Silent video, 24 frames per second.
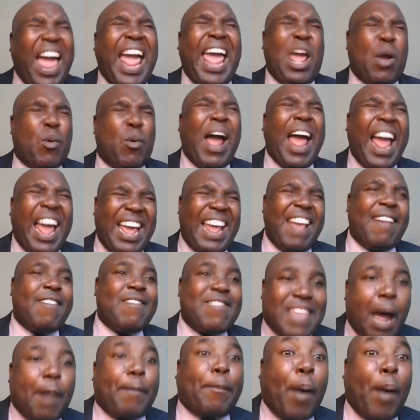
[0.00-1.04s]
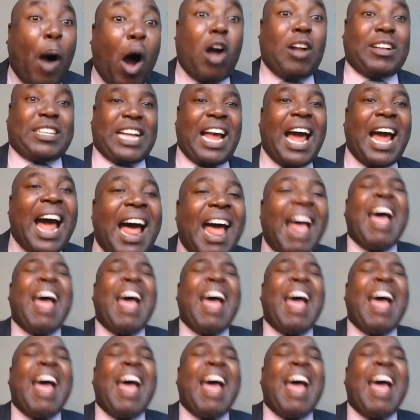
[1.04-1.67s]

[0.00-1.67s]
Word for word: they were in the boat,